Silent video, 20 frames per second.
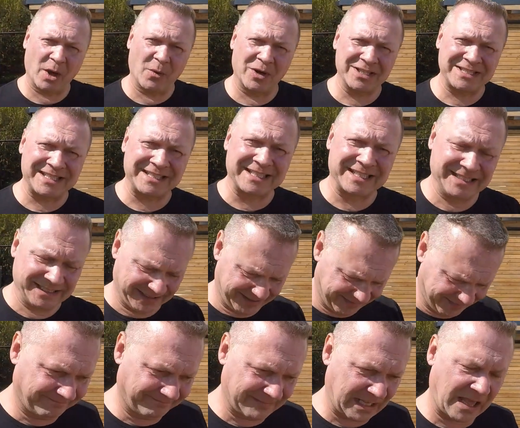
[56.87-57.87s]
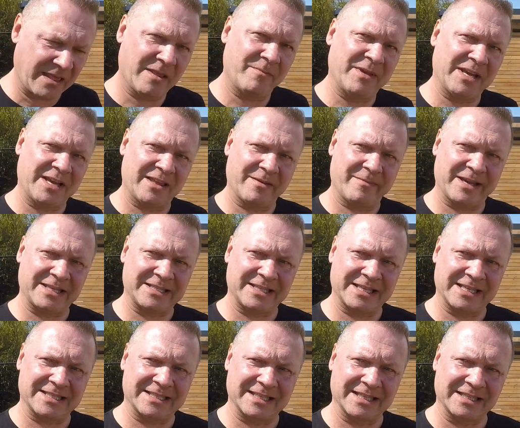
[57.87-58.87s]
I want it. The bigger the better,
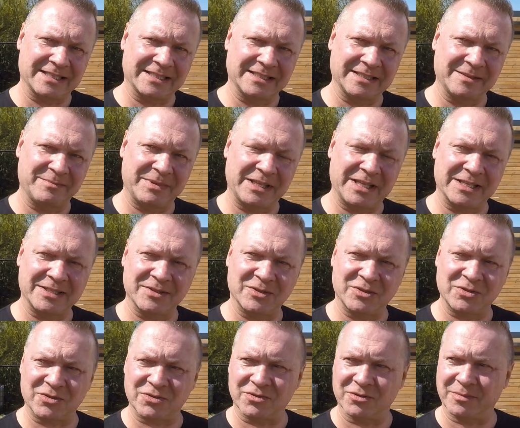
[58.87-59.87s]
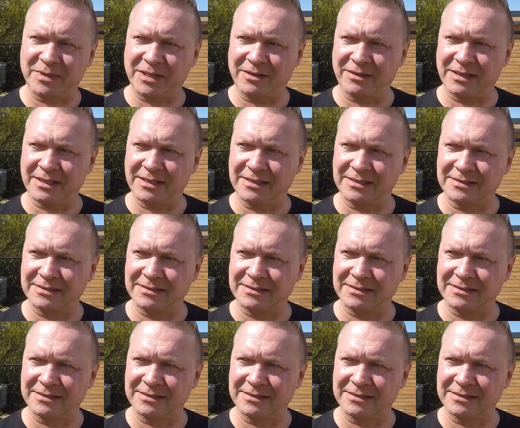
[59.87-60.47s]
they say. But that's not true, apparently.